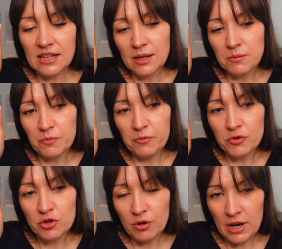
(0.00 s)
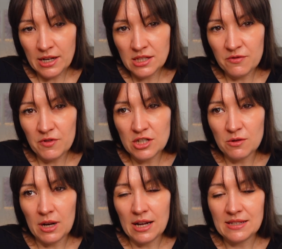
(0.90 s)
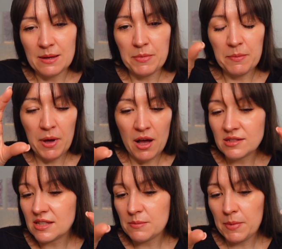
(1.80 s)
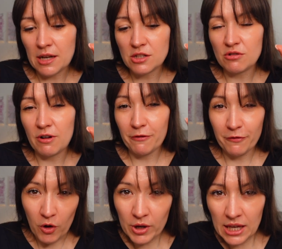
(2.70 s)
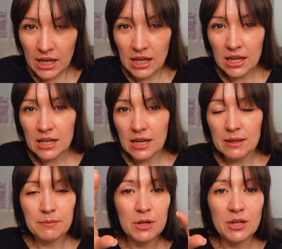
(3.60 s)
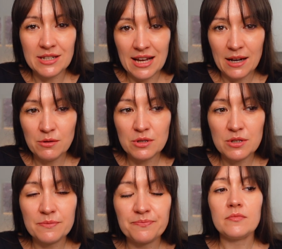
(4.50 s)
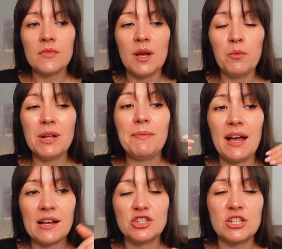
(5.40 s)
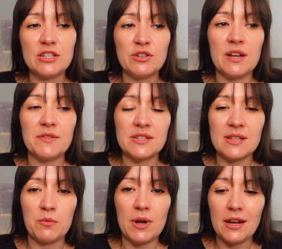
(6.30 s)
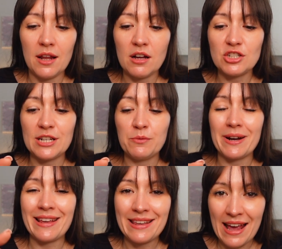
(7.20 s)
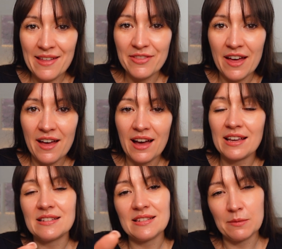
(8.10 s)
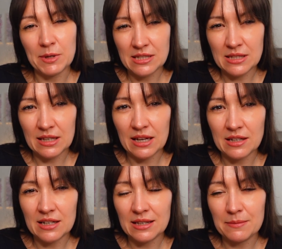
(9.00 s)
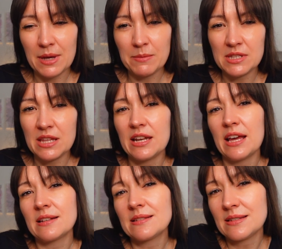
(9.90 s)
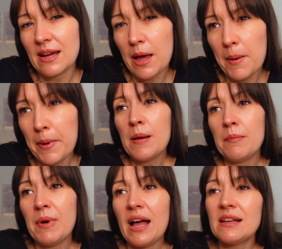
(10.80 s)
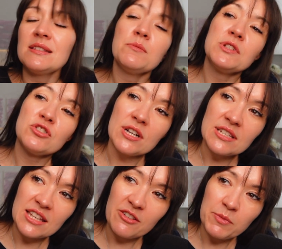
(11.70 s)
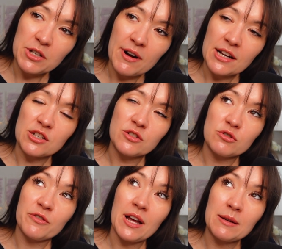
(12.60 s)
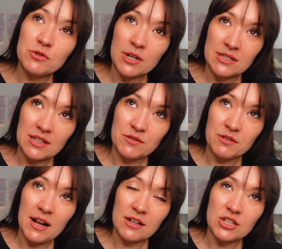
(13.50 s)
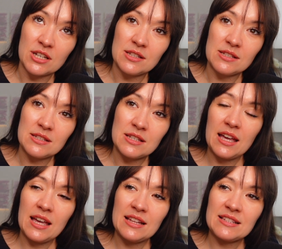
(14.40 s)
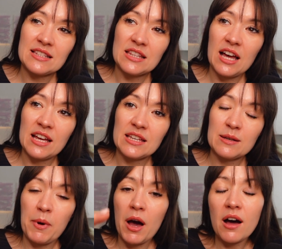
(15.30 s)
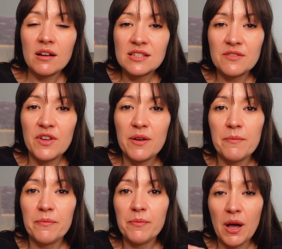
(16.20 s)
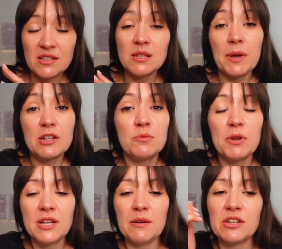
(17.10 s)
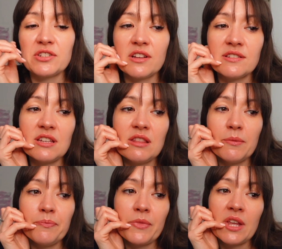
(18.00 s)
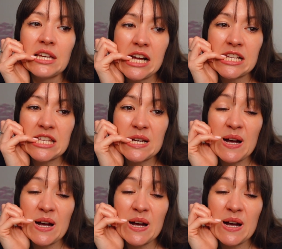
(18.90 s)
I'm trying to visualize it, but parts of the picture are foggy and blurred out. And when I'm actually driving somewhere, largely when I get there, I can see the pieces again and I can maybe see the next step. But as someone's trying to give me directions, or if I'm trying to give directions, it's like parts of the picture are blurred out and I just can't see them. So